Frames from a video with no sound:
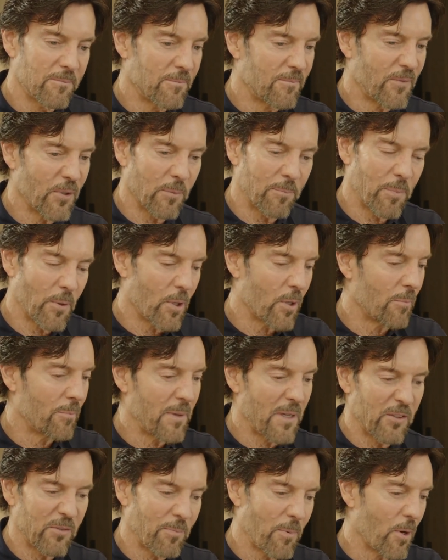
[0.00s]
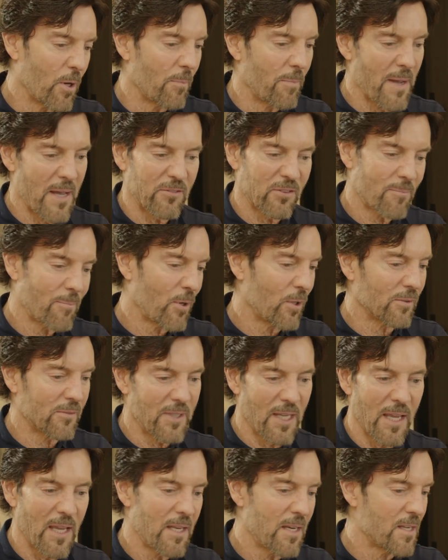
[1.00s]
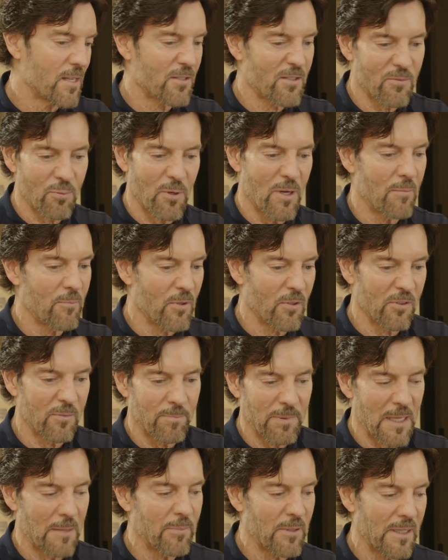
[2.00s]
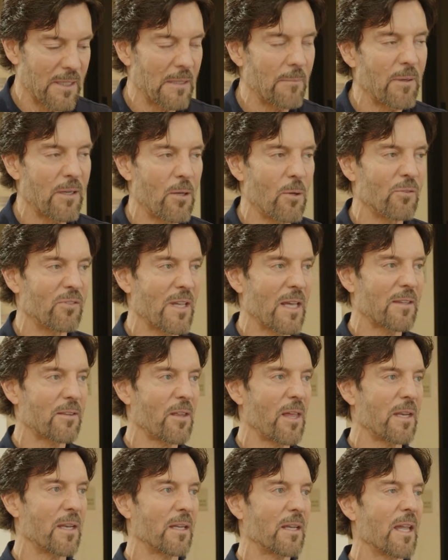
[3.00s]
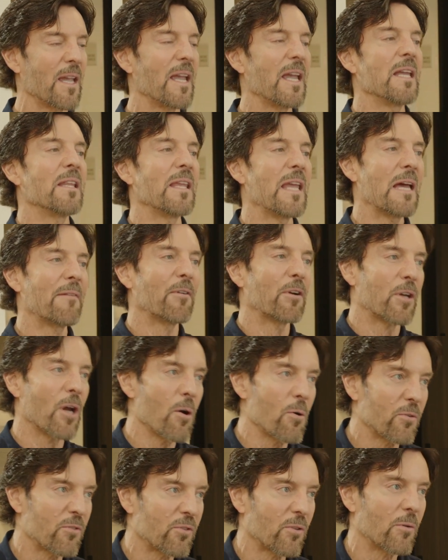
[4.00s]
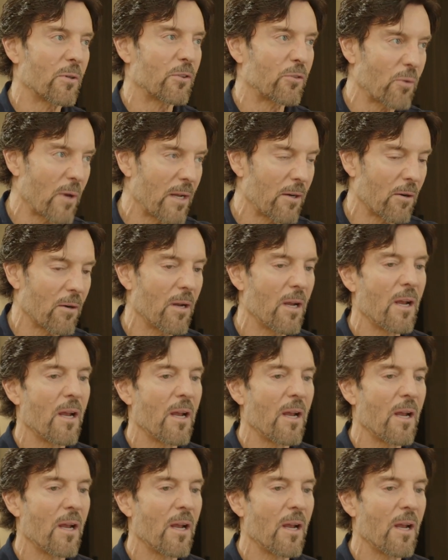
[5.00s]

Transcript: football, baseball, basketball, tennis, swimmers, blah, blah, anybody who's athletic and they have a coach or a trainer,